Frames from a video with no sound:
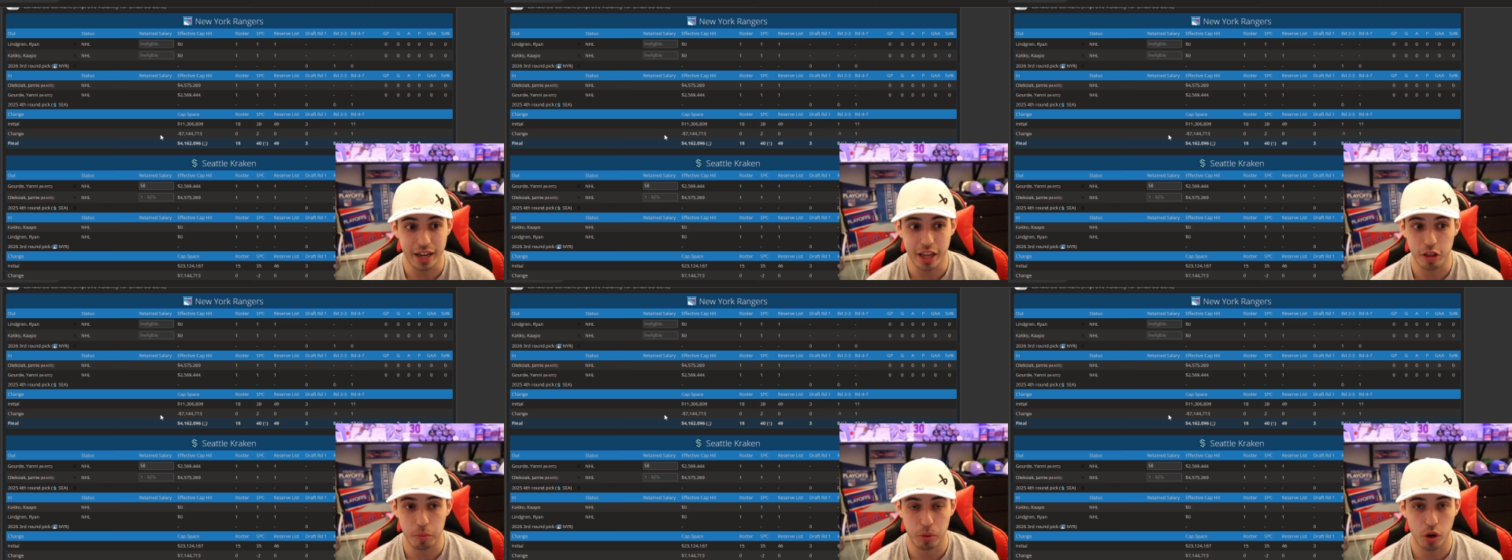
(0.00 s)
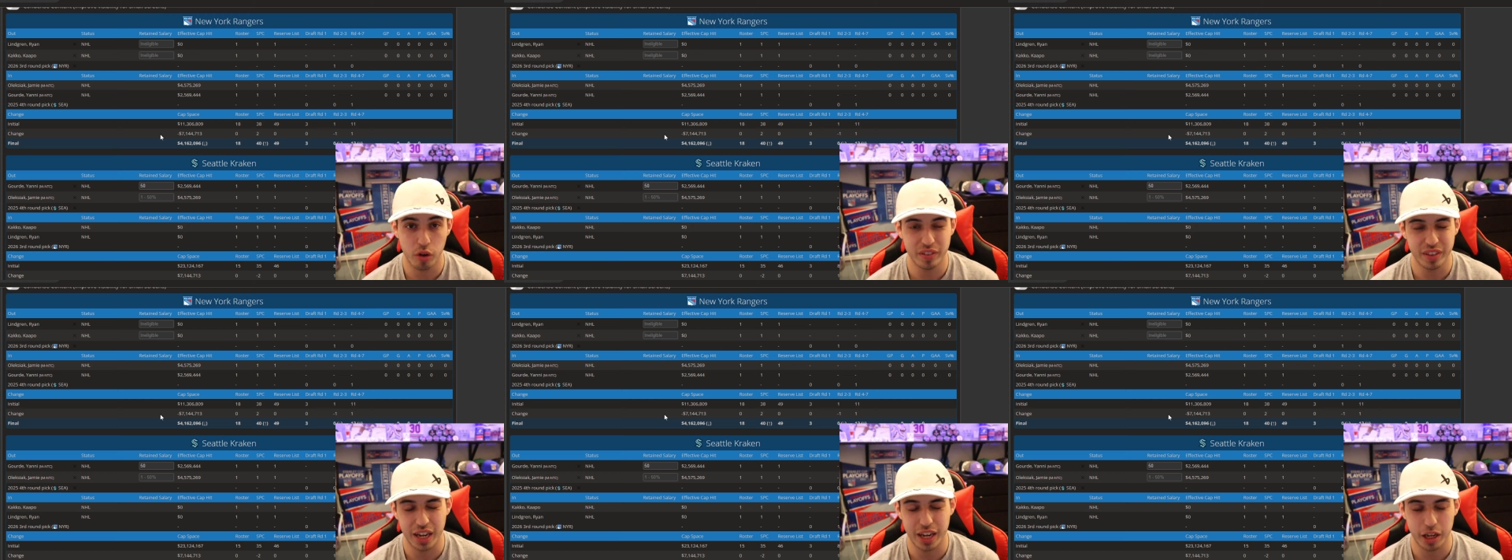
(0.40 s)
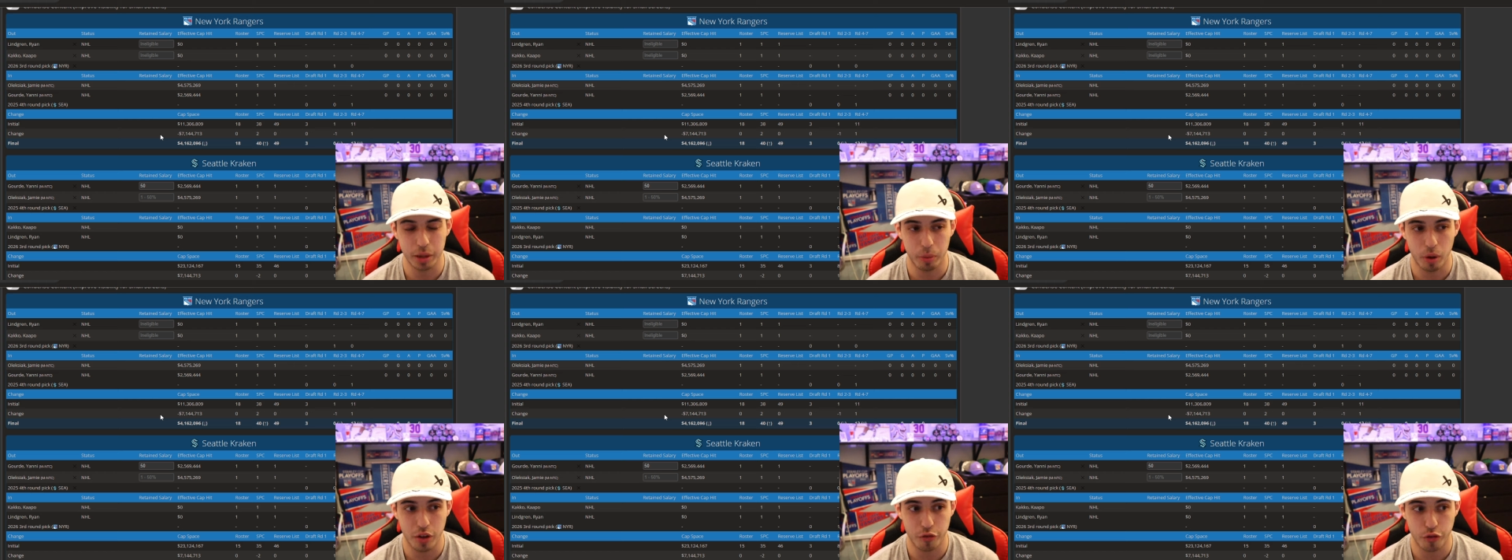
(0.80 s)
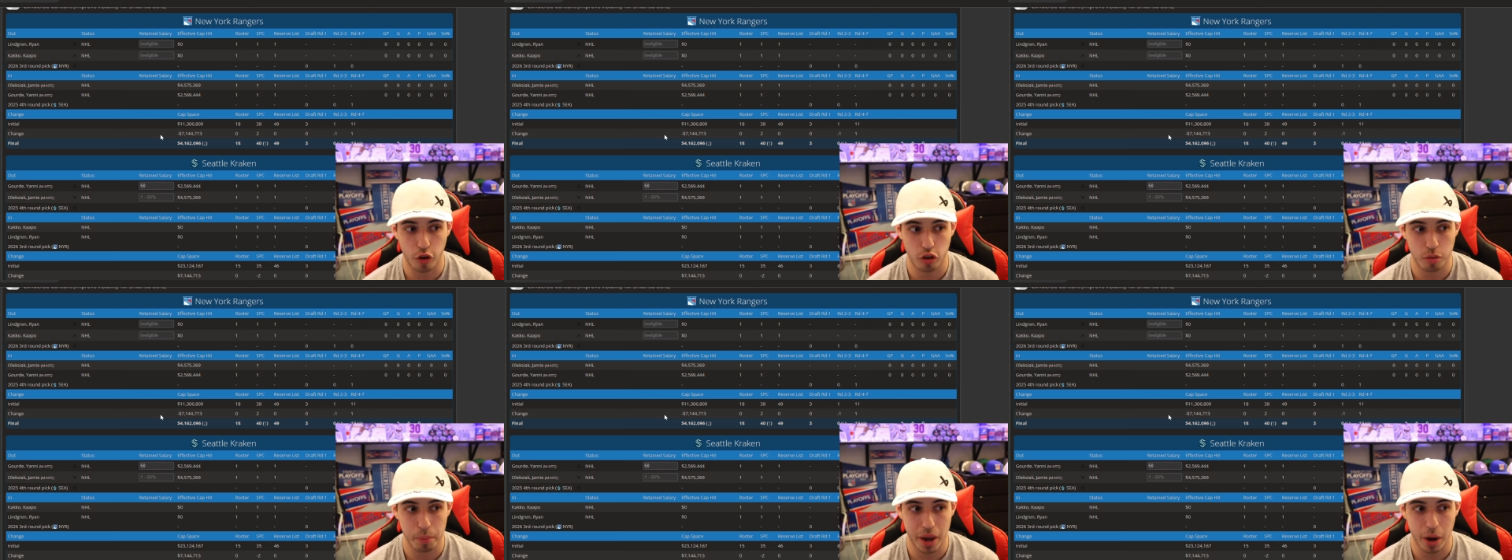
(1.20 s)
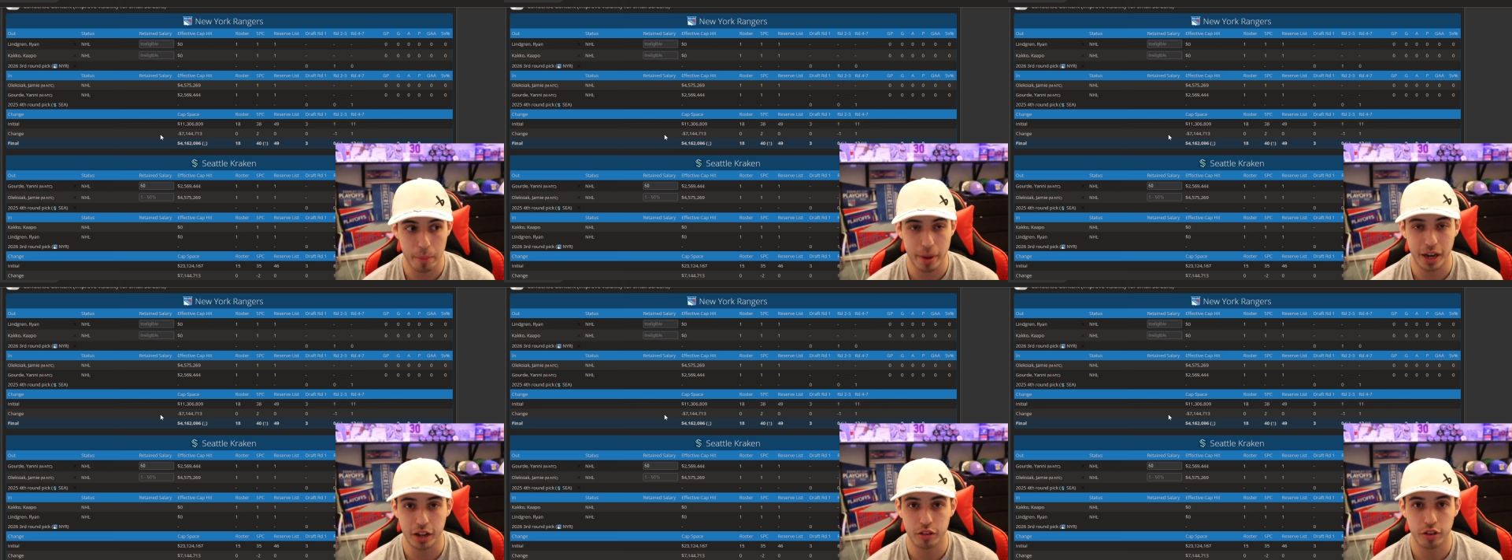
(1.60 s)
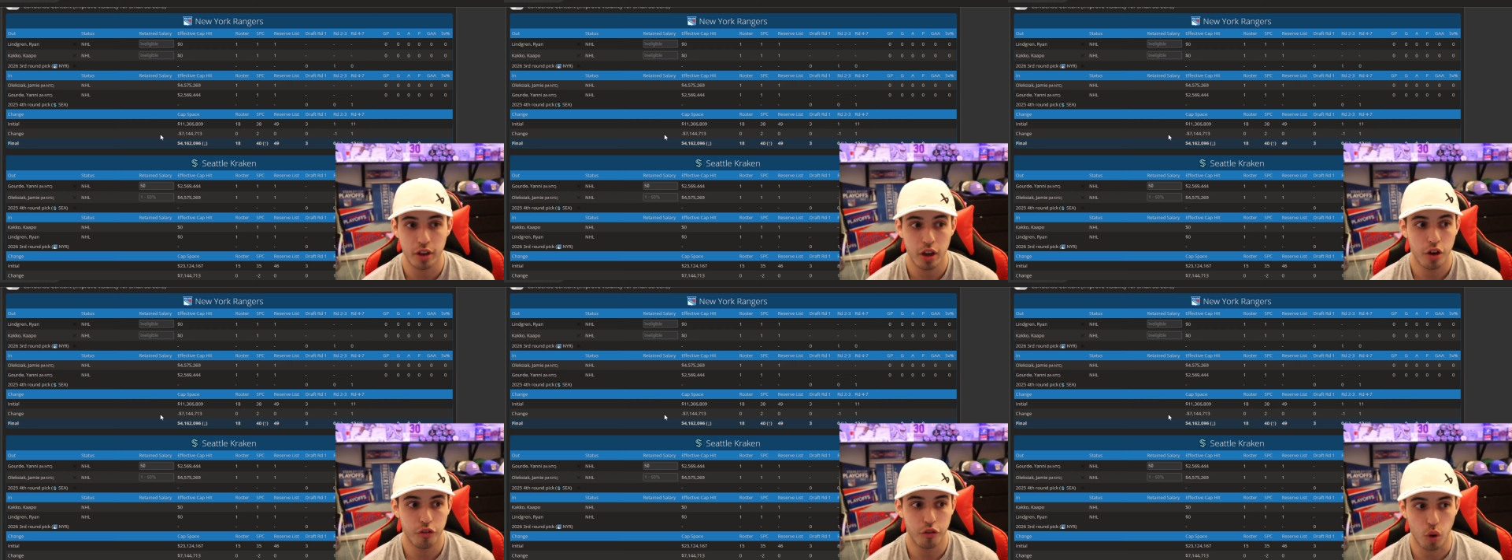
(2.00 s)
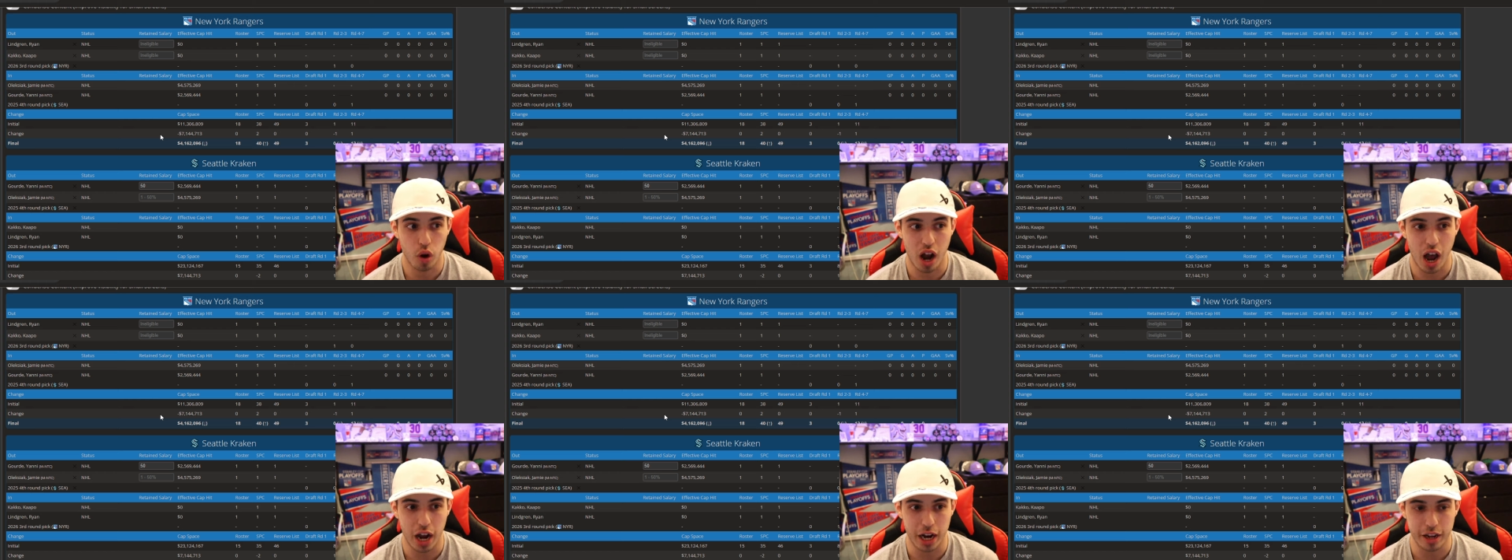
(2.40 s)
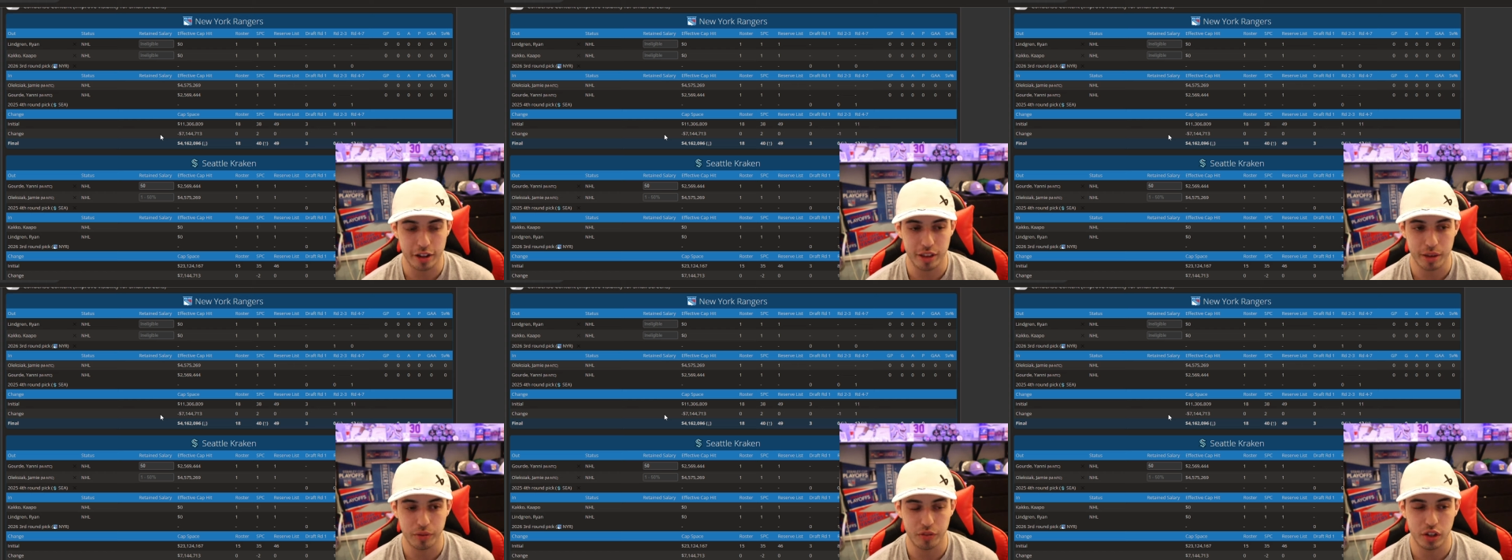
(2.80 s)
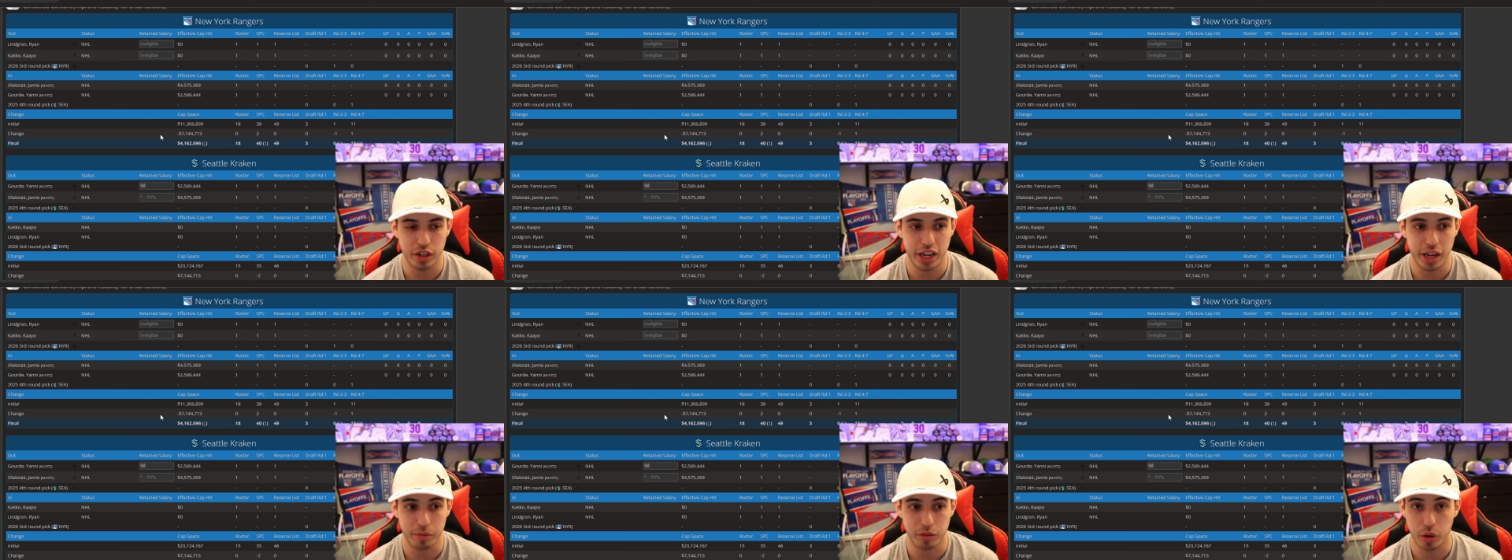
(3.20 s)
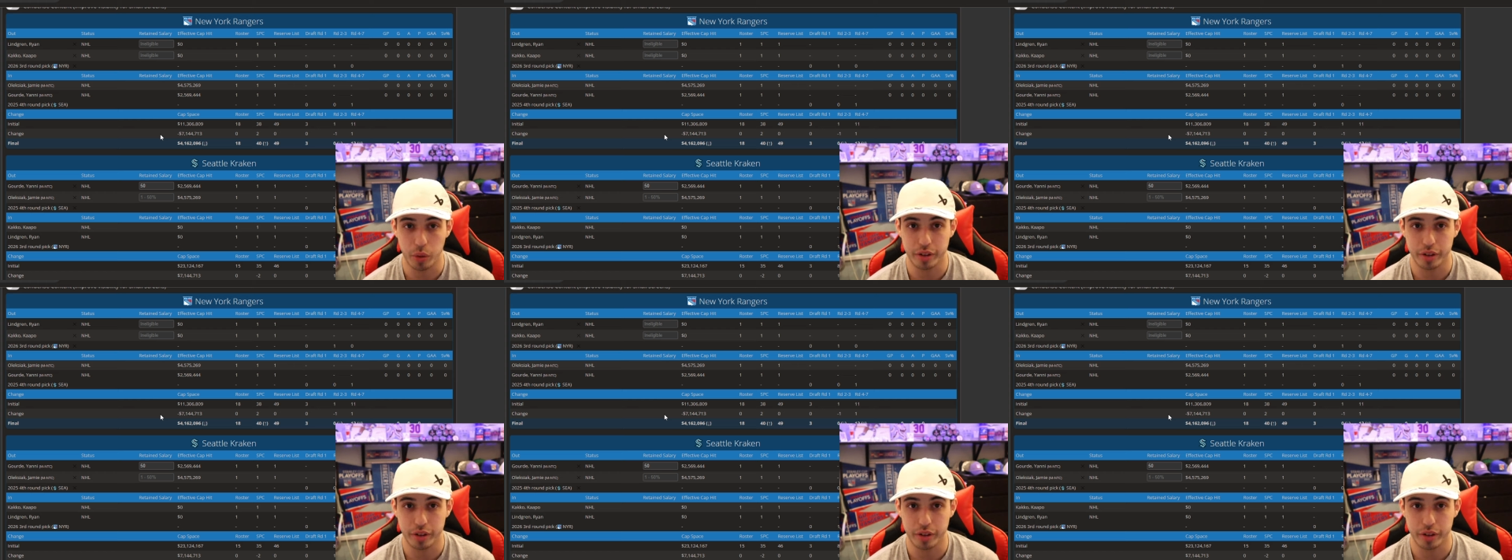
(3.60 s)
he's proven that he could play first pair minutes for a hockey team if you need him to.